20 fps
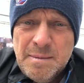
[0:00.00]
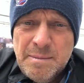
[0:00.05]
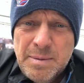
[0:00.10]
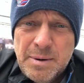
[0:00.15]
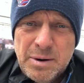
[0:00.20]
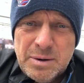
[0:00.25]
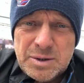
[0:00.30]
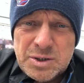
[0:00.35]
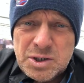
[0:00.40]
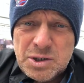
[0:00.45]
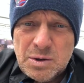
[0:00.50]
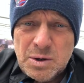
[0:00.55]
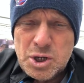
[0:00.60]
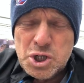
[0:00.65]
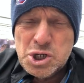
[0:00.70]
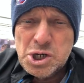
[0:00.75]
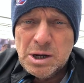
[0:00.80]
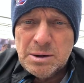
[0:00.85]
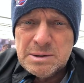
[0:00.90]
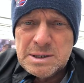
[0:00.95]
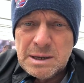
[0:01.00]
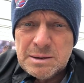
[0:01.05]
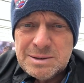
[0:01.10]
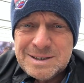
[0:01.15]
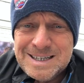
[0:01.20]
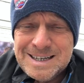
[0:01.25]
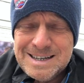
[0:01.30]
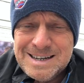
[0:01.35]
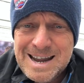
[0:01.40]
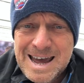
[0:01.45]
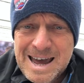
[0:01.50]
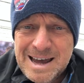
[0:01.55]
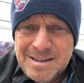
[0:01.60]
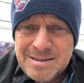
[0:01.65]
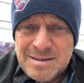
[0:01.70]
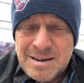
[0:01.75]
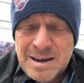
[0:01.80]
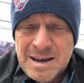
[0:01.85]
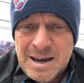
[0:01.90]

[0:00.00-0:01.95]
but also a shout out to Ned